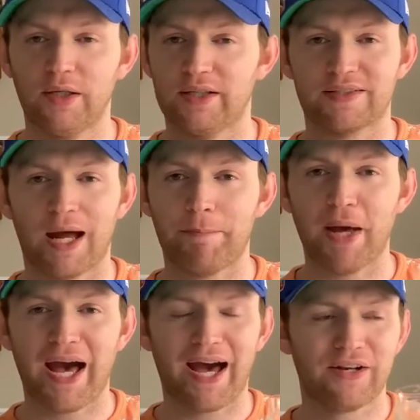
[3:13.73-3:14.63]
It's not
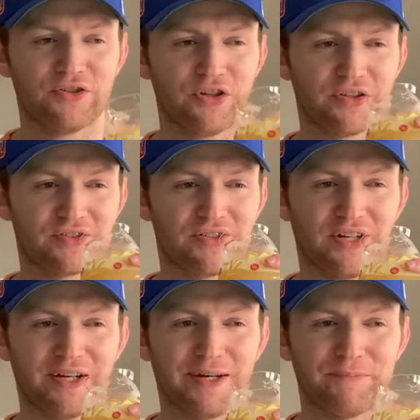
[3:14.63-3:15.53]
bad, just
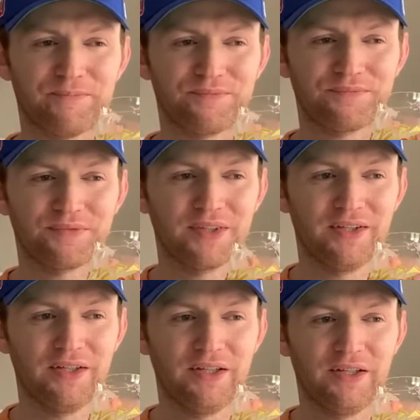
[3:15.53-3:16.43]

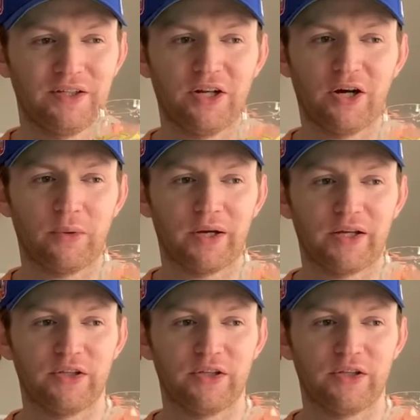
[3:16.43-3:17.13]
you know,